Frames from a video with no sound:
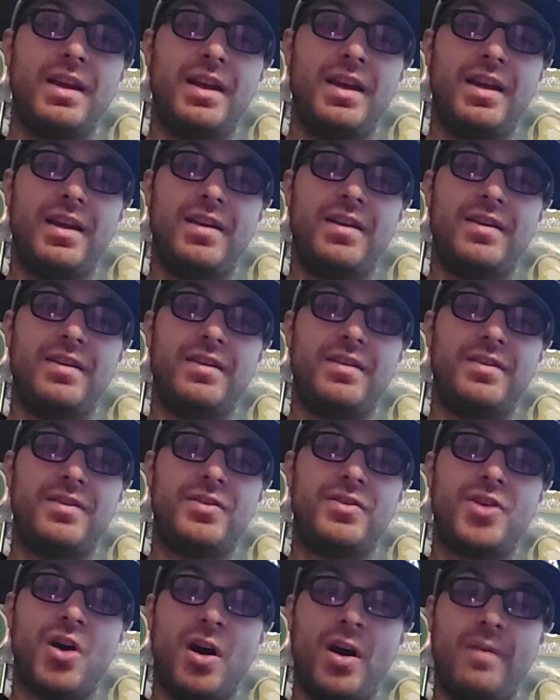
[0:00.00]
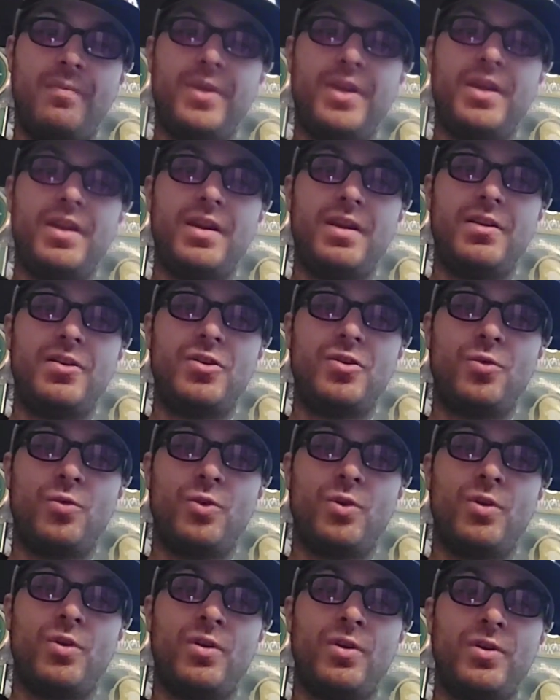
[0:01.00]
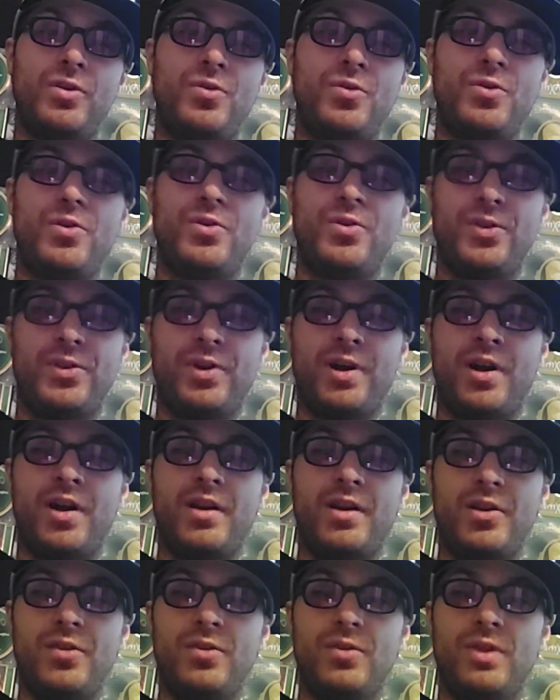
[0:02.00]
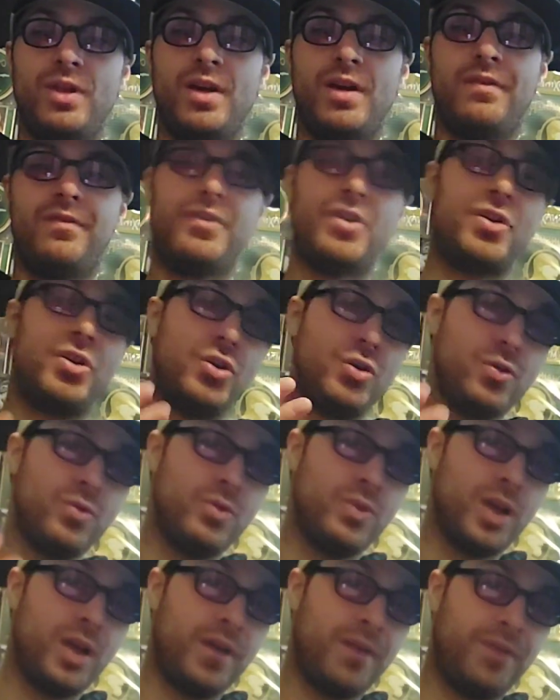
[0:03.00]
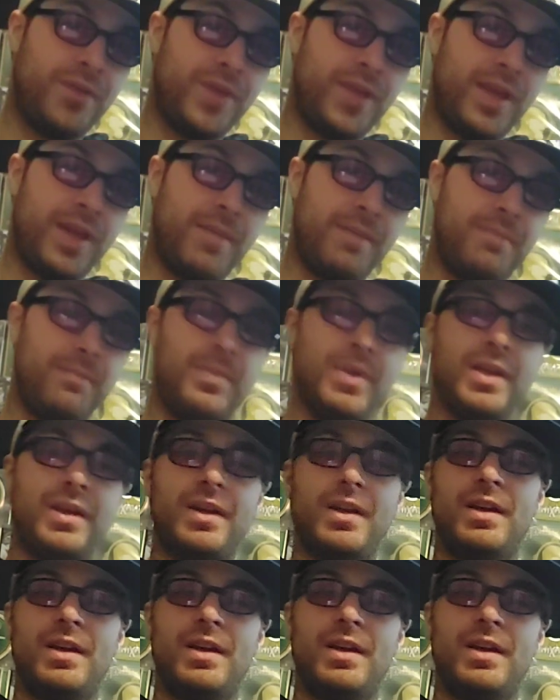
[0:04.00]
and dominated your world, who you thought you loved and you loved them.